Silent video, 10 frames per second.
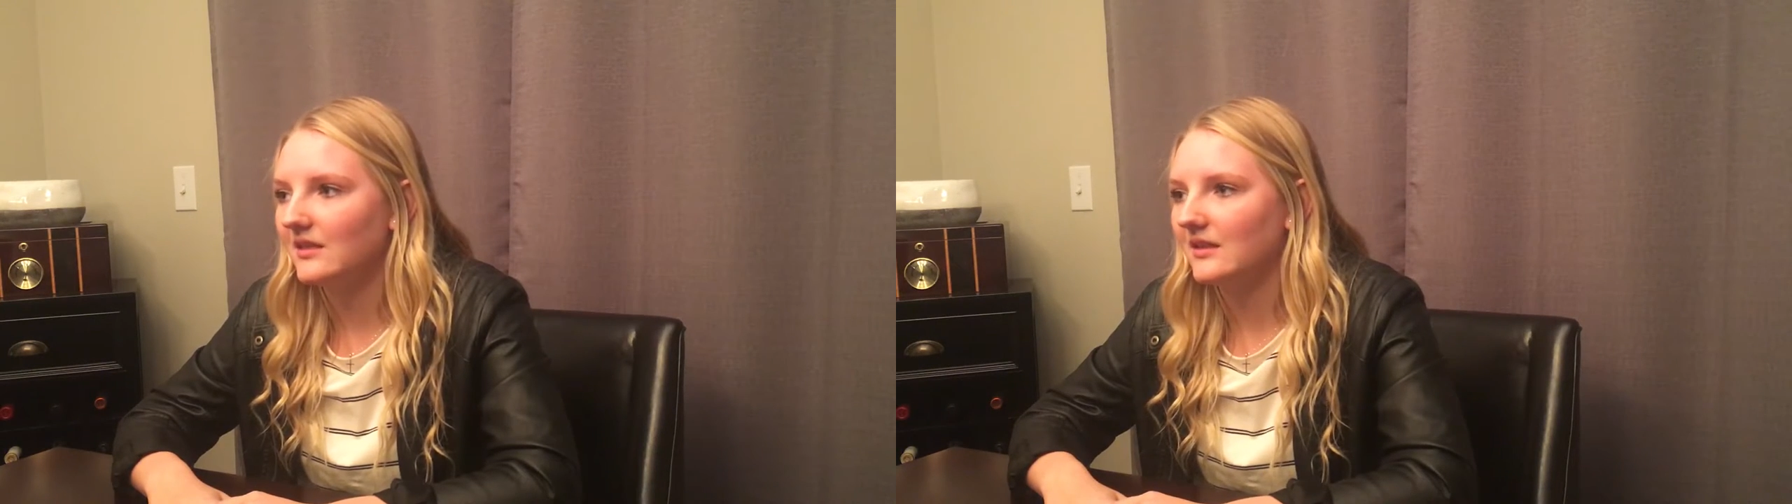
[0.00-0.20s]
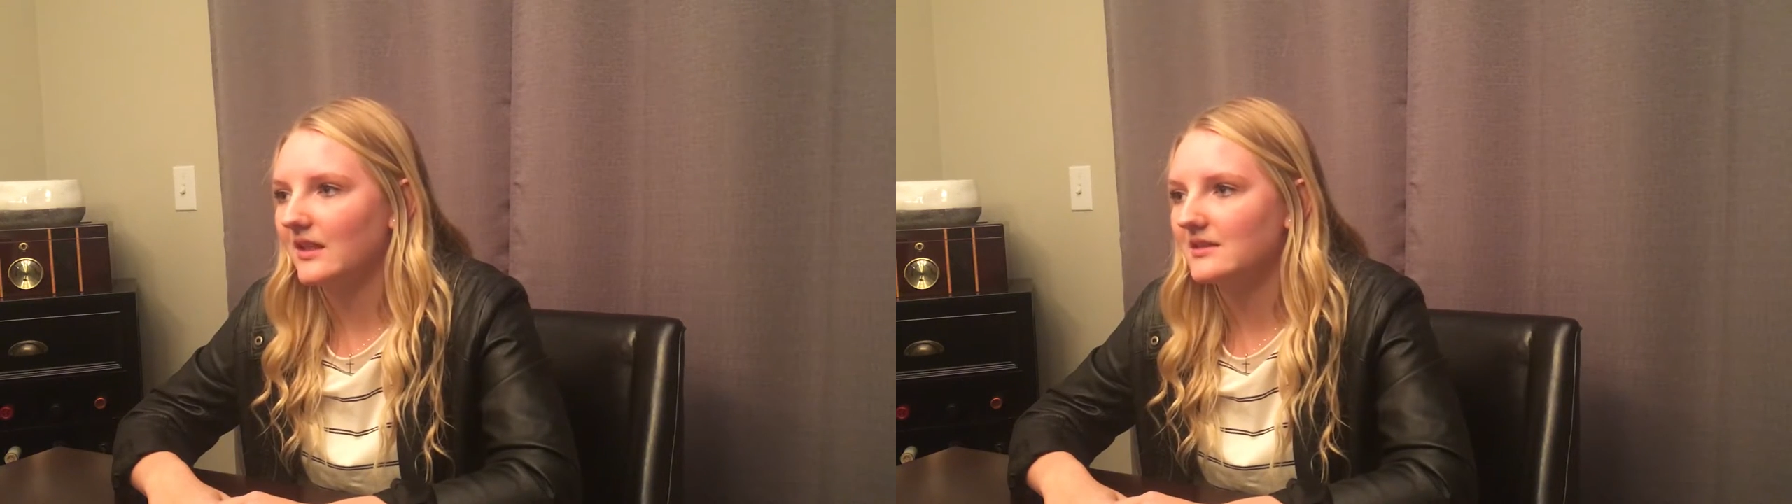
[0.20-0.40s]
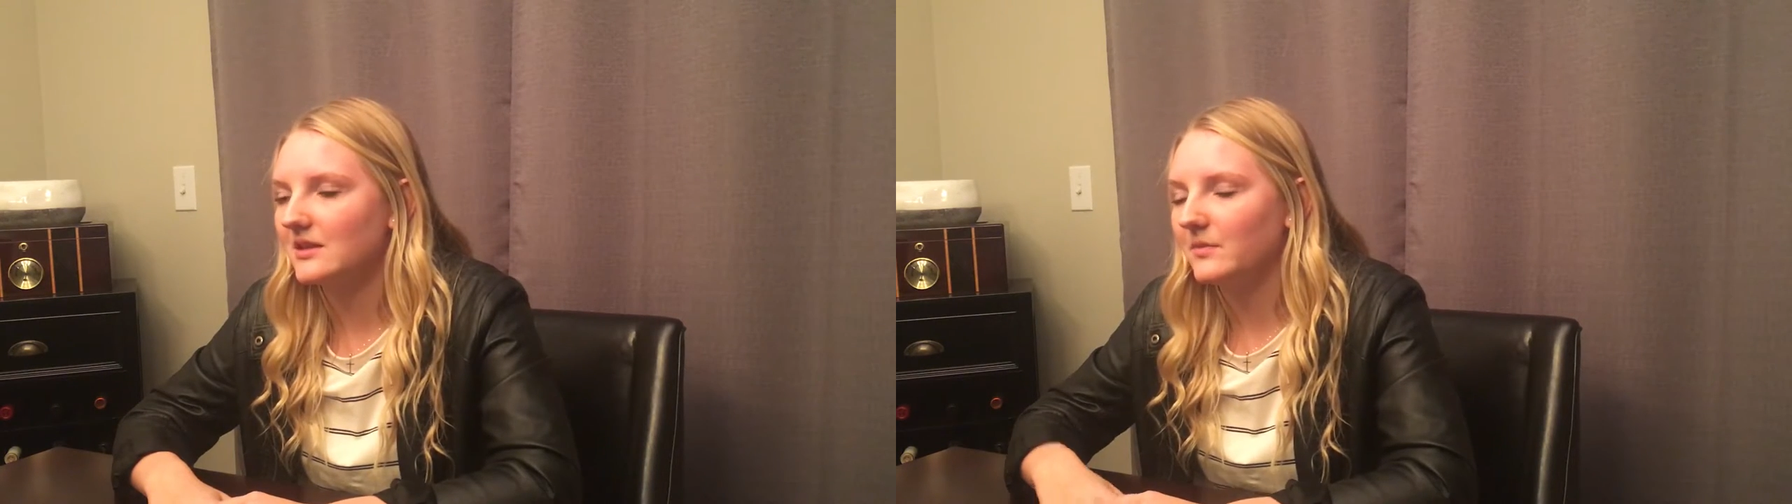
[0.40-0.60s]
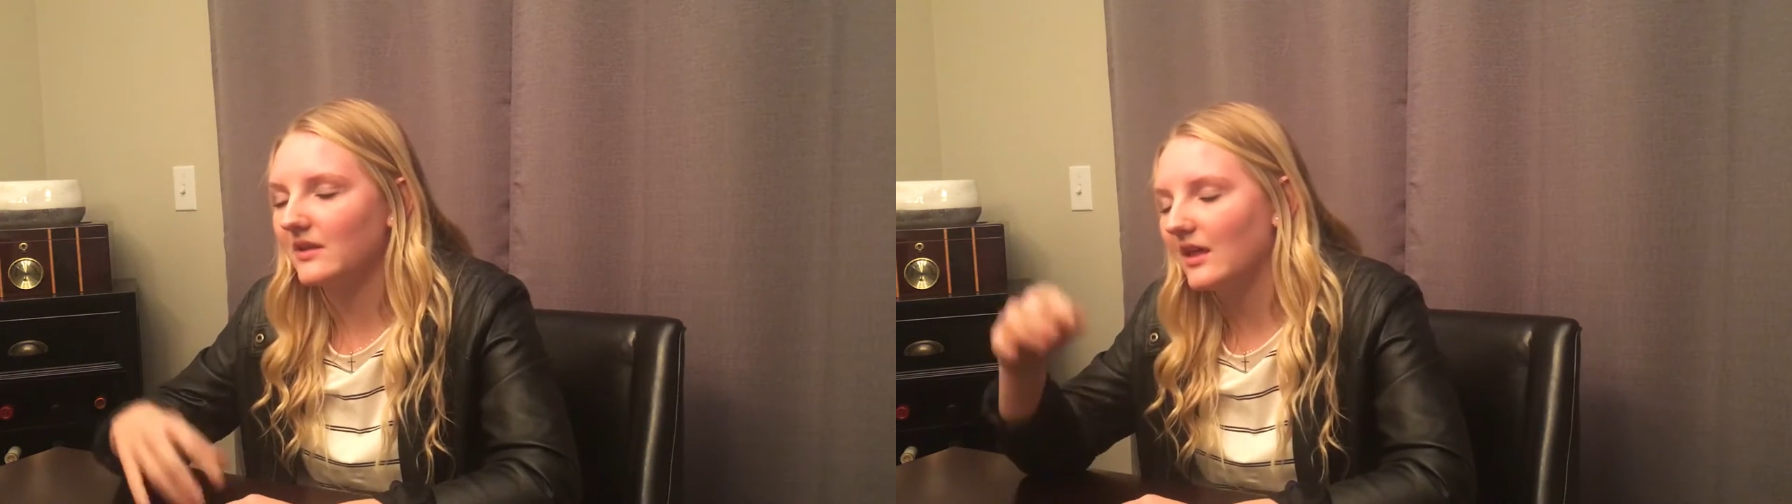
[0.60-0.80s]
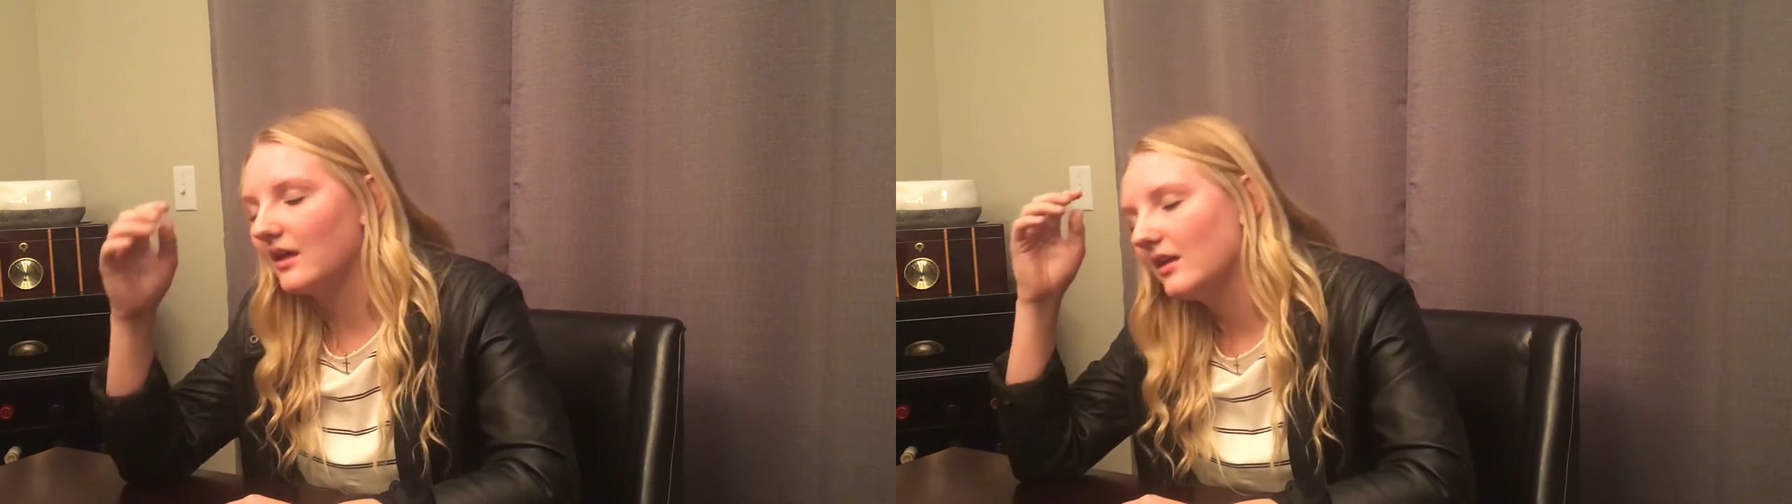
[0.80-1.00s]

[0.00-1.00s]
and I think that's something